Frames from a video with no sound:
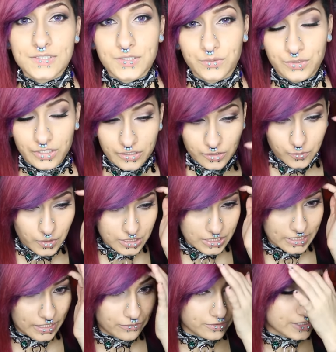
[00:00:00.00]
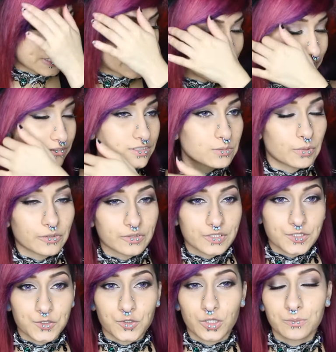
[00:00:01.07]
So another question I received about the
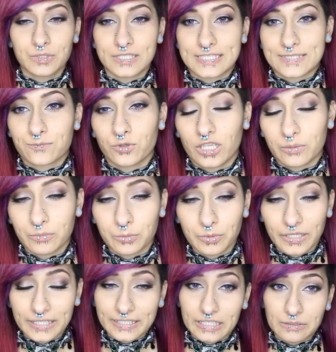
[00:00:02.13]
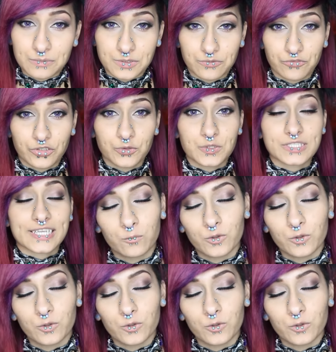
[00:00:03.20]
stream is, will I be playing games with viewers?